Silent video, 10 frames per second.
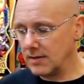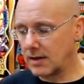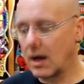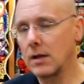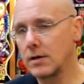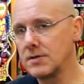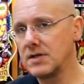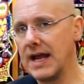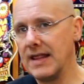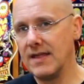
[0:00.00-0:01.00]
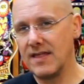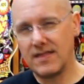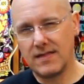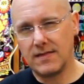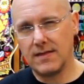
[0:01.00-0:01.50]
the colors and
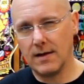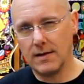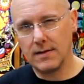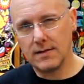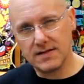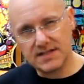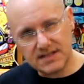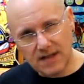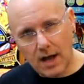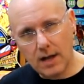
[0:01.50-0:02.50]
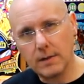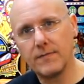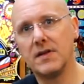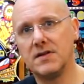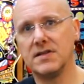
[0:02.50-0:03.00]
the style
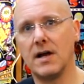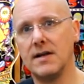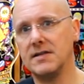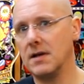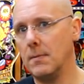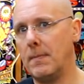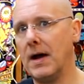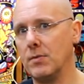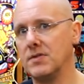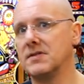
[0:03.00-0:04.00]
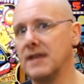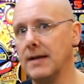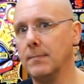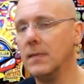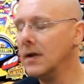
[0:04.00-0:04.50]
of the designs about the
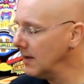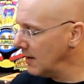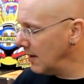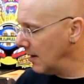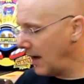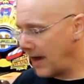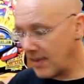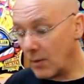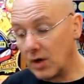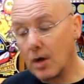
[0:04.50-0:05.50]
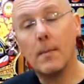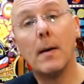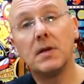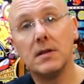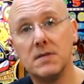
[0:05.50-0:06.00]
same. And then when you come
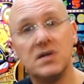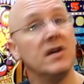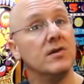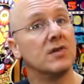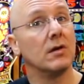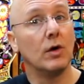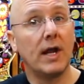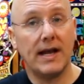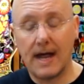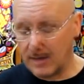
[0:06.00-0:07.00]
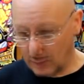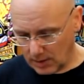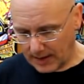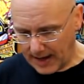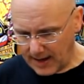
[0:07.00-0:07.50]
up to the machine, you start looking at it, you're
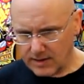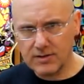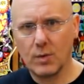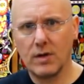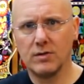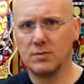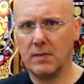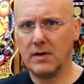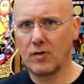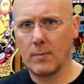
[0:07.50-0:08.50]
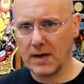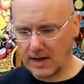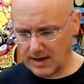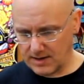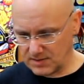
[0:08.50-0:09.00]
like, hey, there's one of those butt trumpet
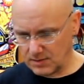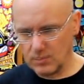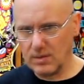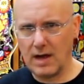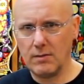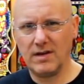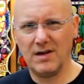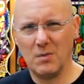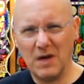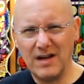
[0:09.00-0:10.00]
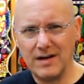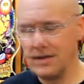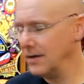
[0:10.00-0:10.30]
guys. What?